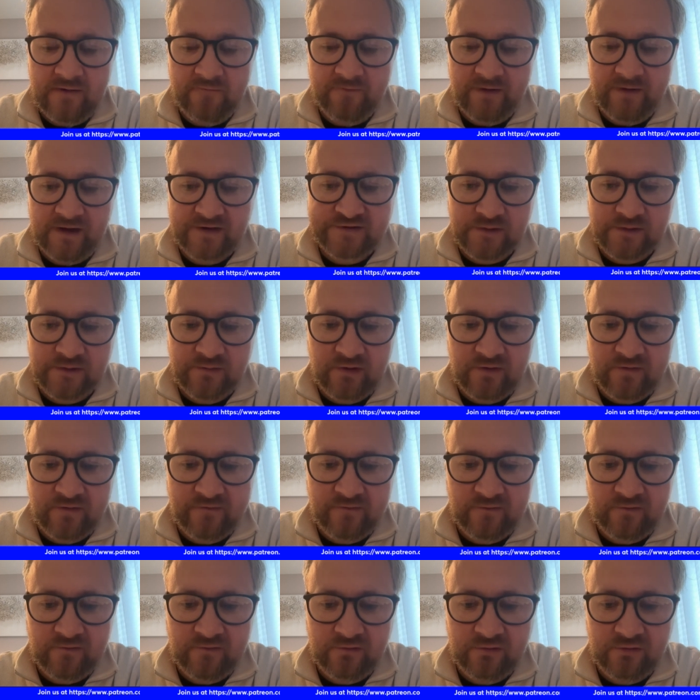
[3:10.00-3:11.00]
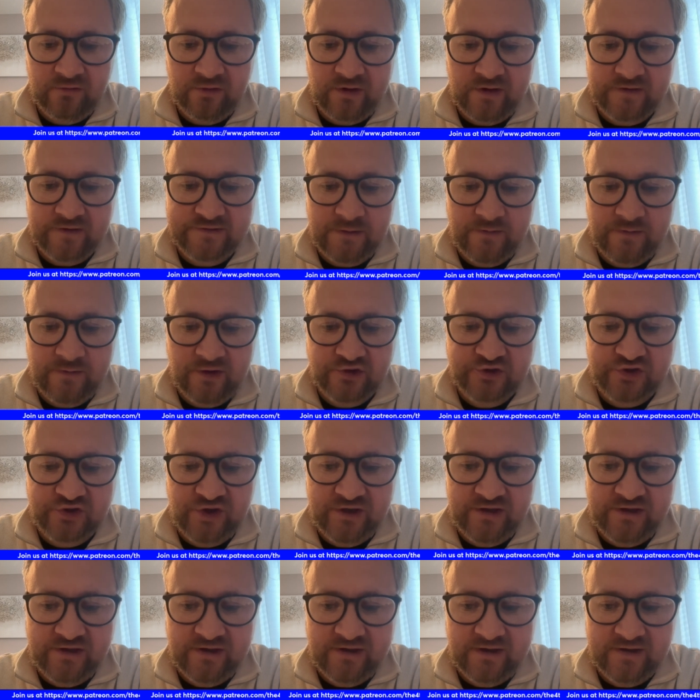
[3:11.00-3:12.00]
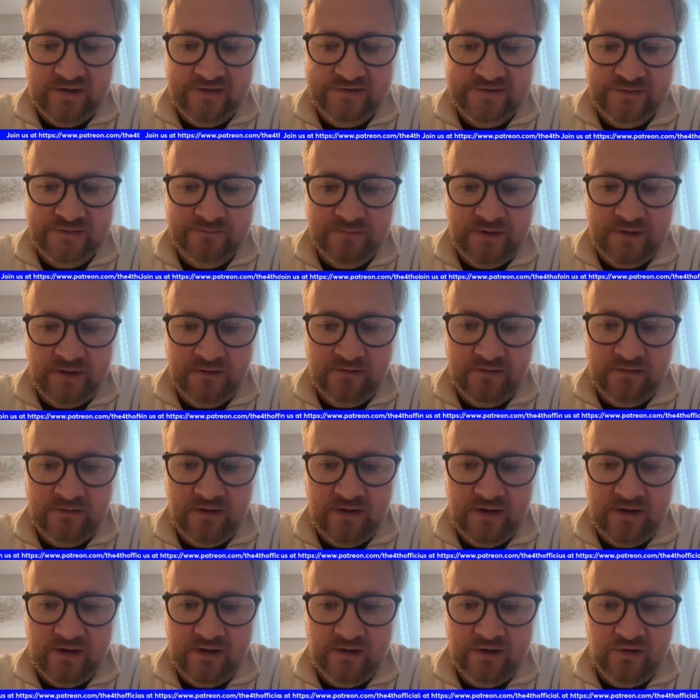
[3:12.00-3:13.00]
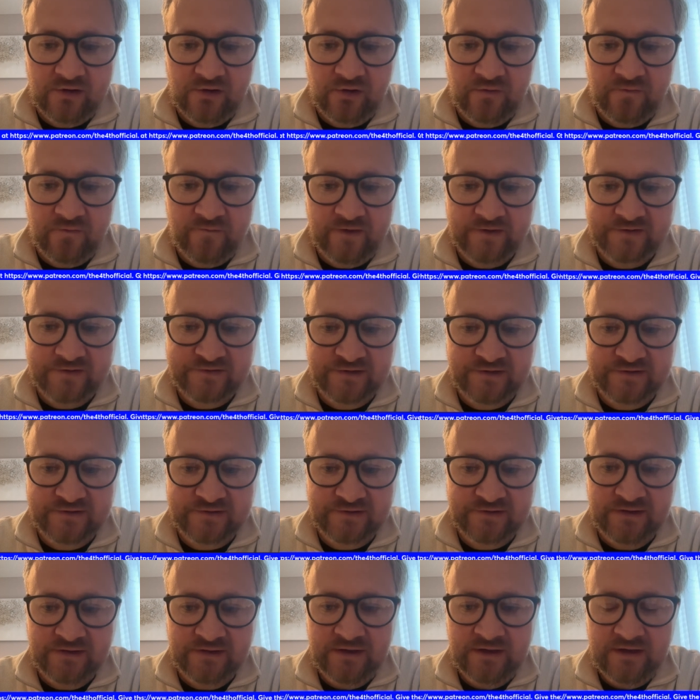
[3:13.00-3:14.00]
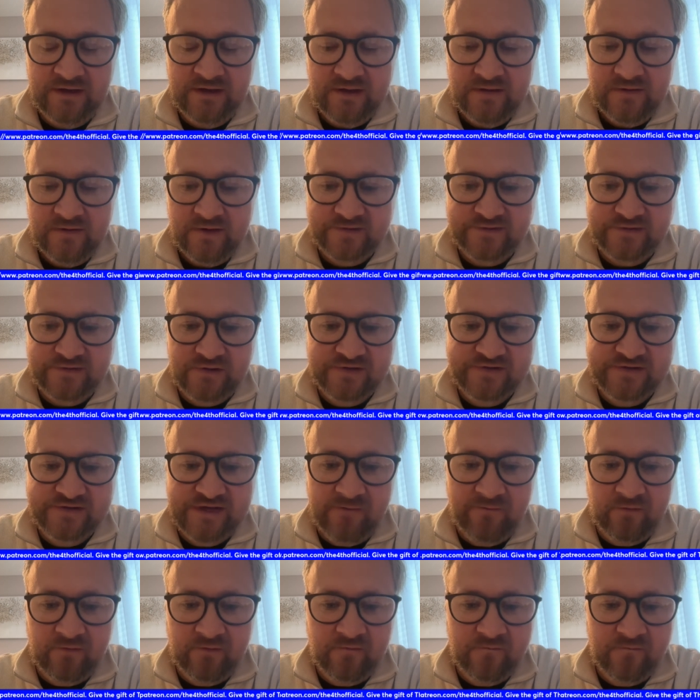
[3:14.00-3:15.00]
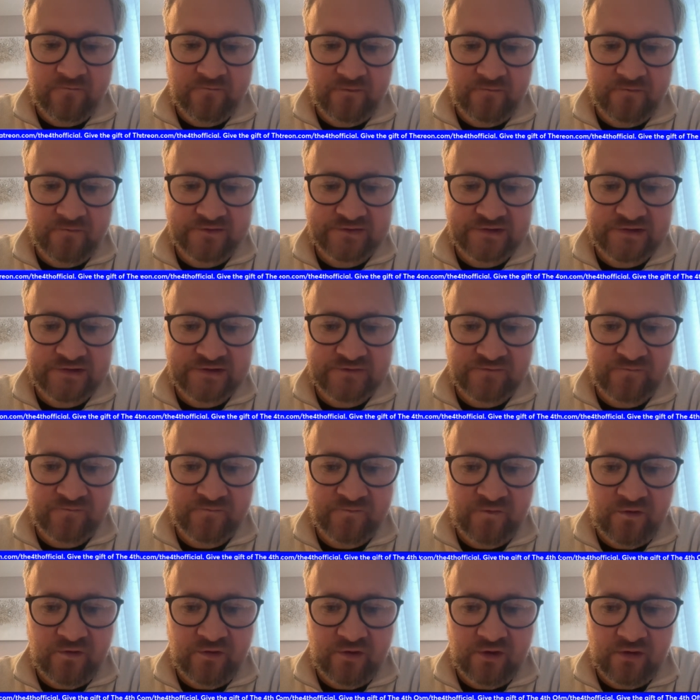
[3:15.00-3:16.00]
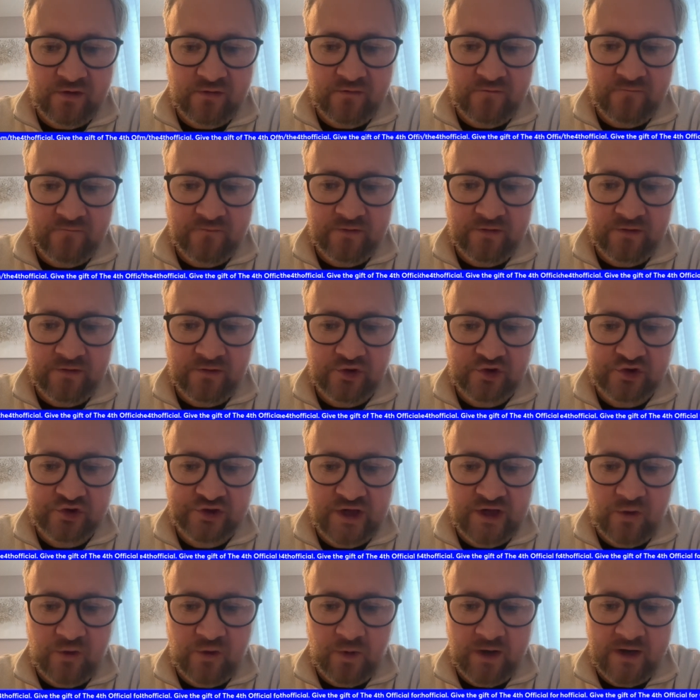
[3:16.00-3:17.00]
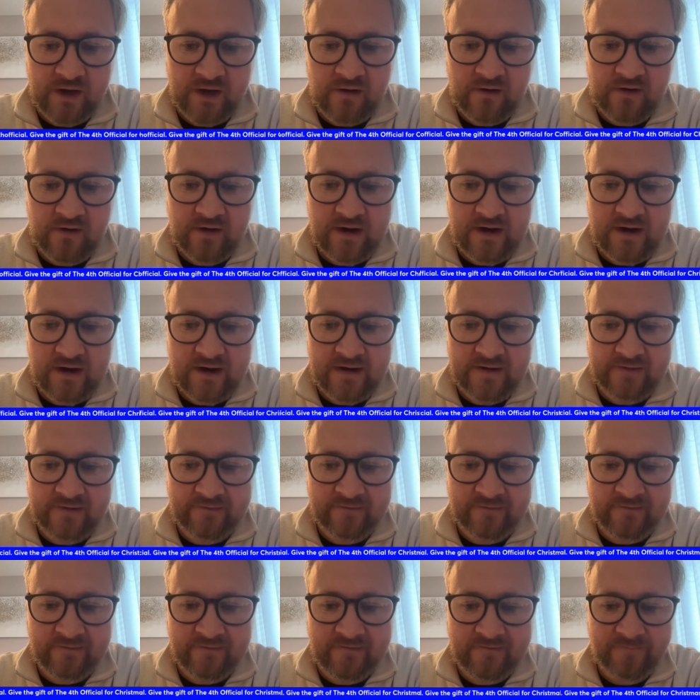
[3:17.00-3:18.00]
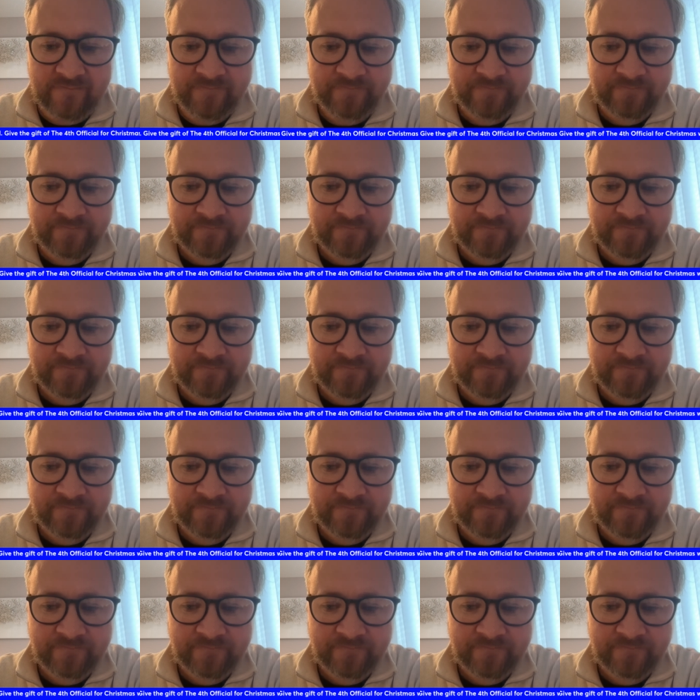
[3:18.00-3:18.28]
very similar to a similar strike against St Mirren earlier on this season. That's now 7 for the season for the Czech winger. And